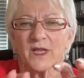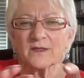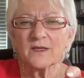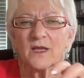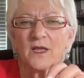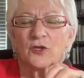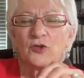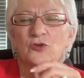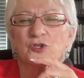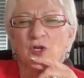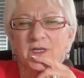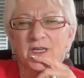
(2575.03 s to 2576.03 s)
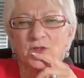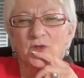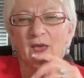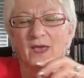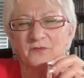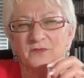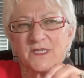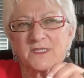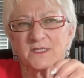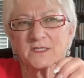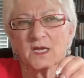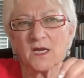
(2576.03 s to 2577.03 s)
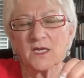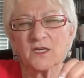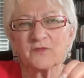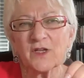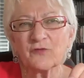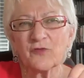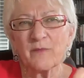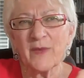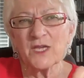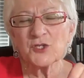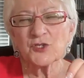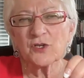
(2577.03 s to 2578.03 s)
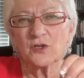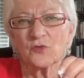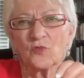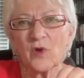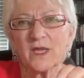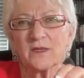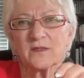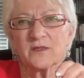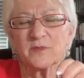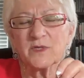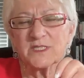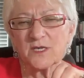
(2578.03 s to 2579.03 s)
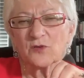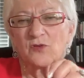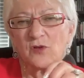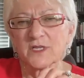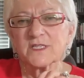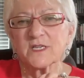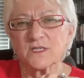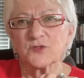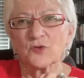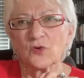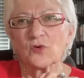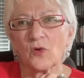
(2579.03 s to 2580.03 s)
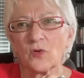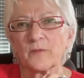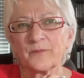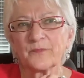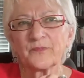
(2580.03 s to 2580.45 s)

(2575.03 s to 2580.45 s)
And usually you have this kind of information when the material is historical.